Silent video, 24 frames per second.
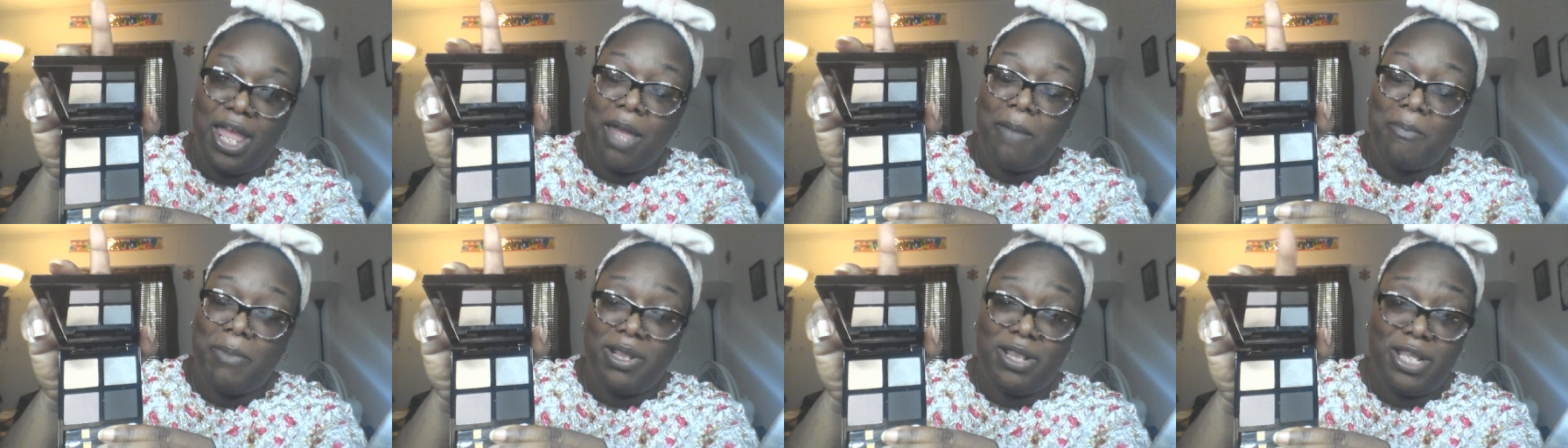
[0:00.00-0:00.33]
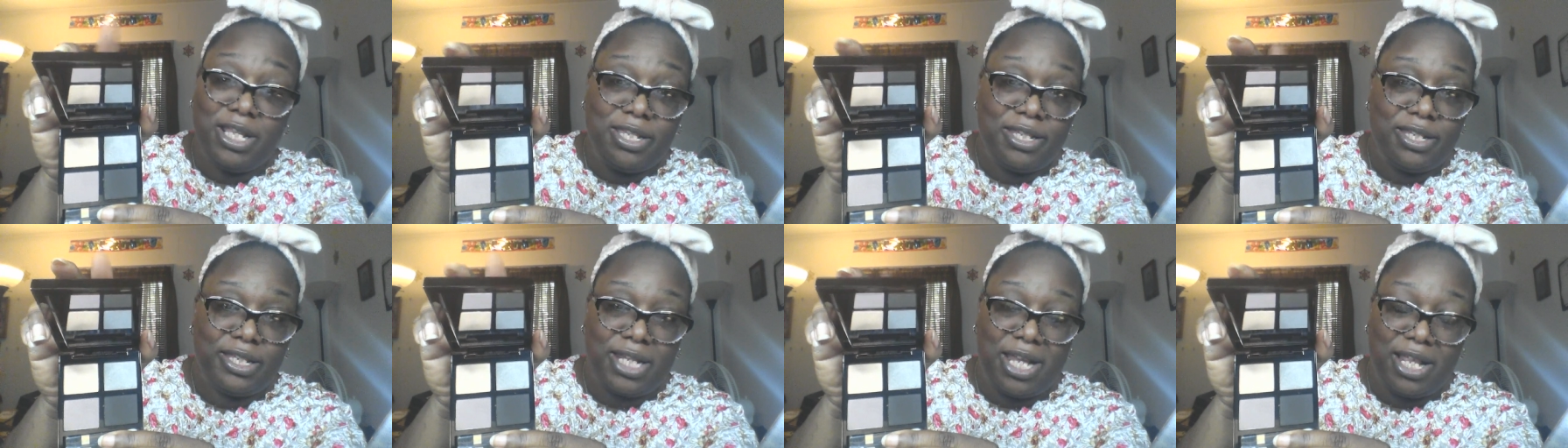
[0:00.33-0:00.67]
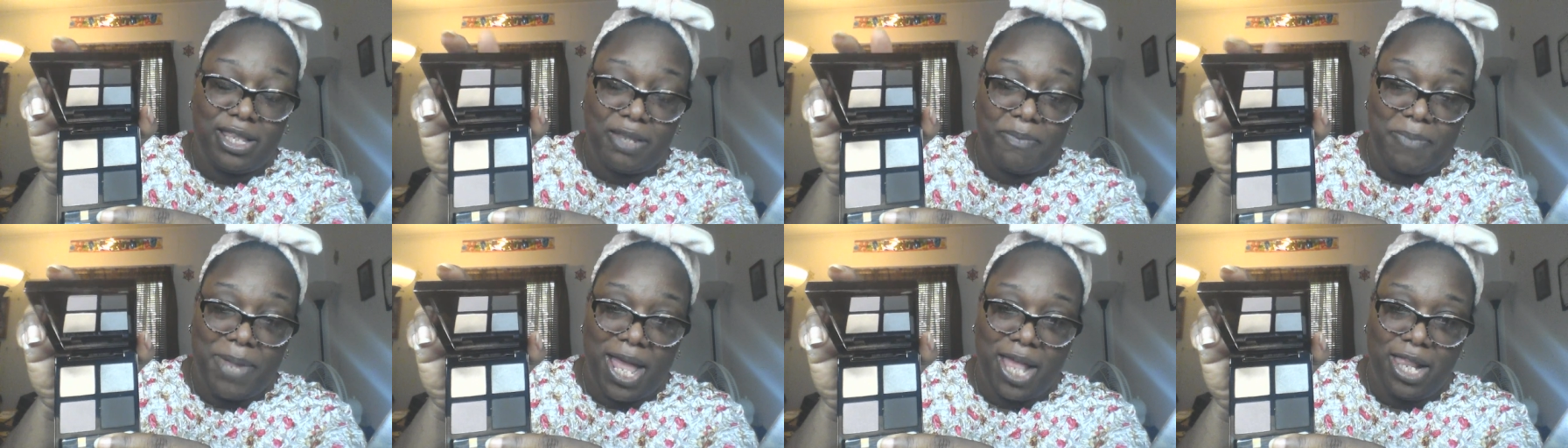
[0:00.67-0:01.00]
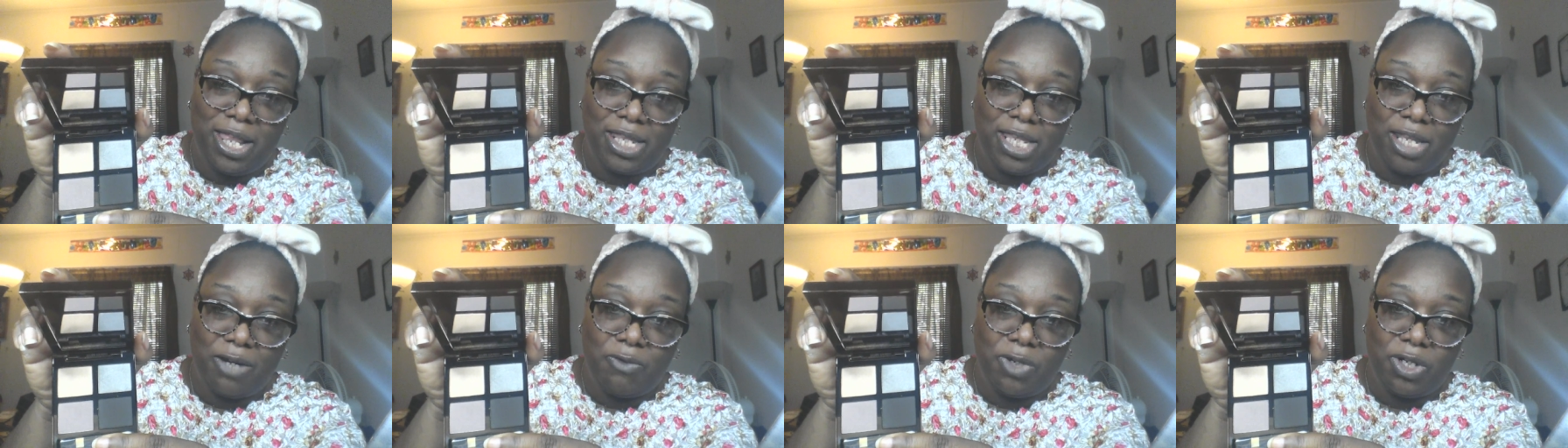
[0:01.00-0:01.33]
But this is not the
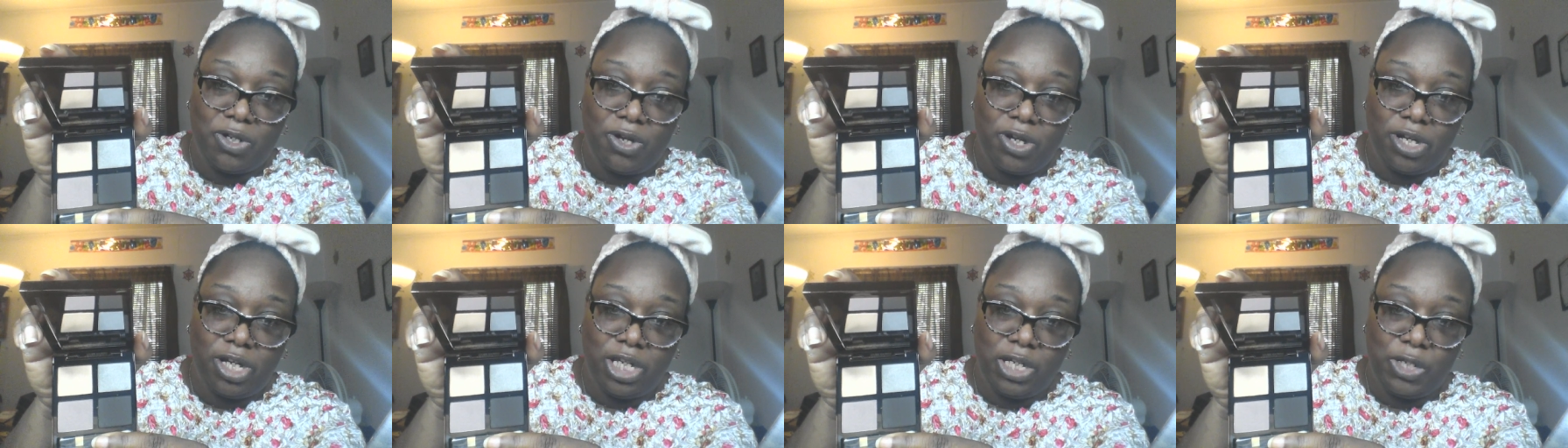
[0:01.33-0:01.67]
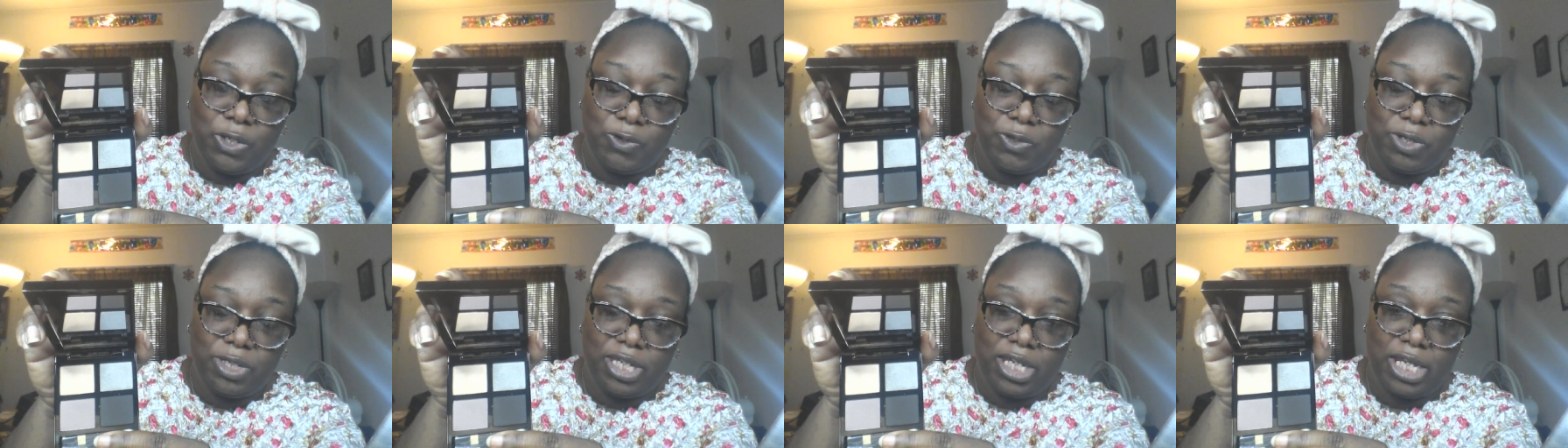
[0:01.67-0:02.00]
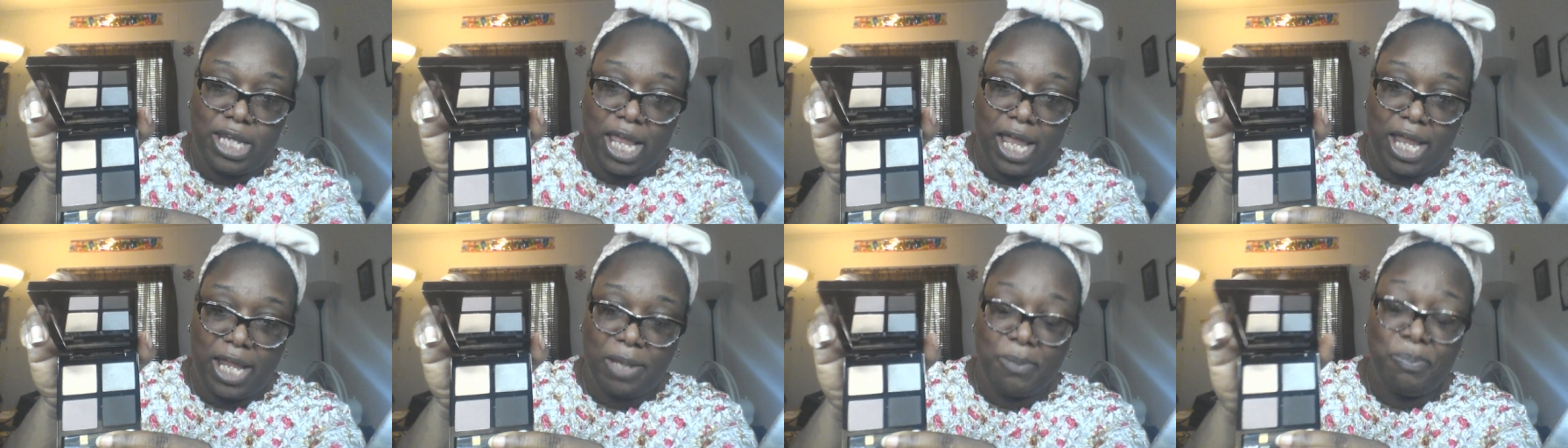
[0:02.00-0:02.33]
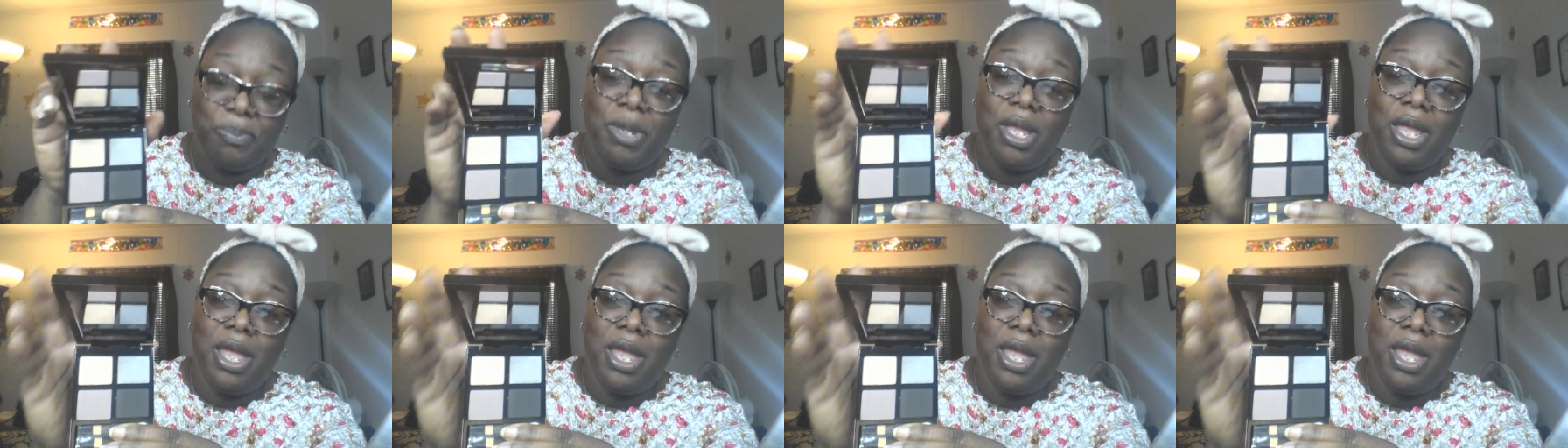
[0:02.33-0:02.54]
palette that we're going to use today.